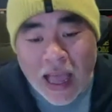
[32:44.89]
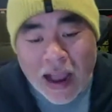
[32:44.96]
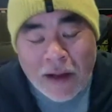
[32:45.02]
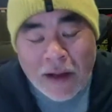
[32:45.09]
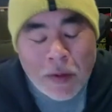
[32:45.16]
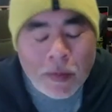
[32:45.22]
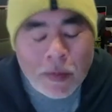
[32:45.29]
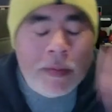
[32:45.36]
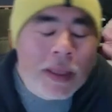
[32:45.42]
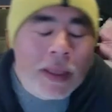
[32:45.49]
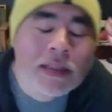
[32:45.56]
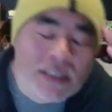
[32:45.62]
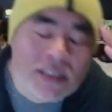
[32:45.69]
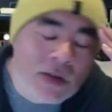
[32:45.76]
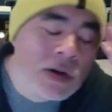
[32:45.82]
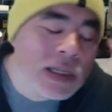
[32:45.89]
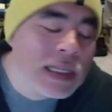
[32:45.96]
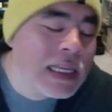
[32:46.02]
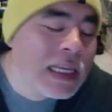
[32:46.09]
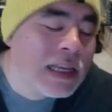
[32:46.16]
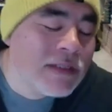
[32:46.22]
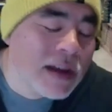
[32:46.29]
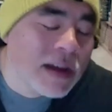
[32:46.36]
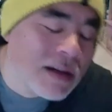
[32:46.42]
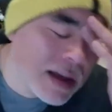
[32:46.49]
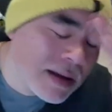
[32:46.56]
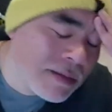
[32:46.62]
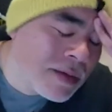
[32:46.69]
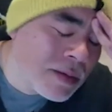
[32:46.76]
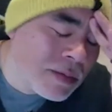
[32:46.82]
I remember being so relieved. I
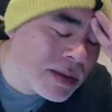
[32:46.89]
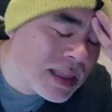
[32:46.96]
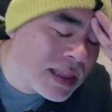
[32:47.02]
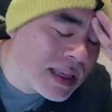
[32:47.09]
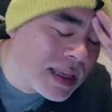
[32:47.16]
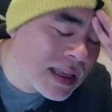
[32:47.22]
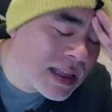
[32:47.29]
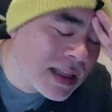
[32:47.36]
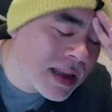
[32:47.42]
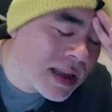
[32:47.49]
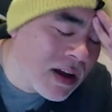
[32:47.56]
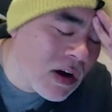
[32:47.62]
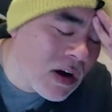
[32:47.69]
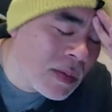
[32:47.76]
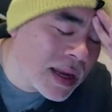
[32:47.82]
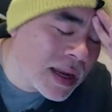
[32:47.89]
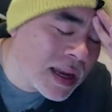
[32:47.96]
remember thinking like, oh my